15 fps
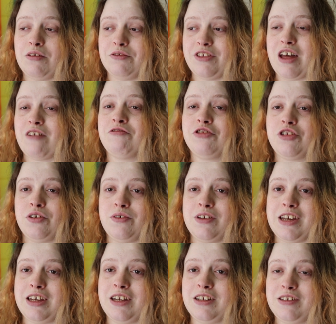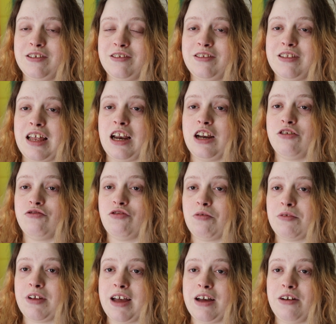I was there for 2 years, then I
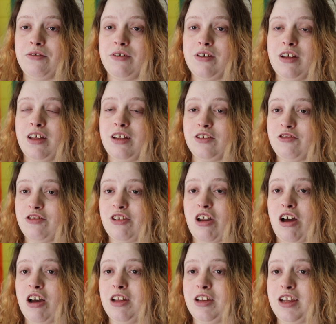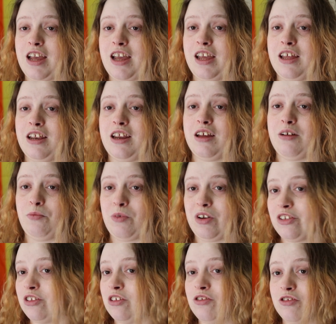dropped out and started again at
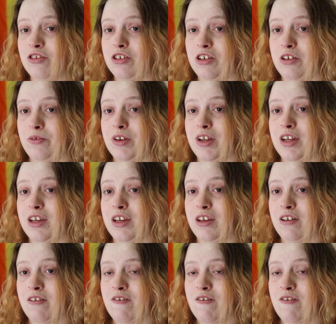West London Uni.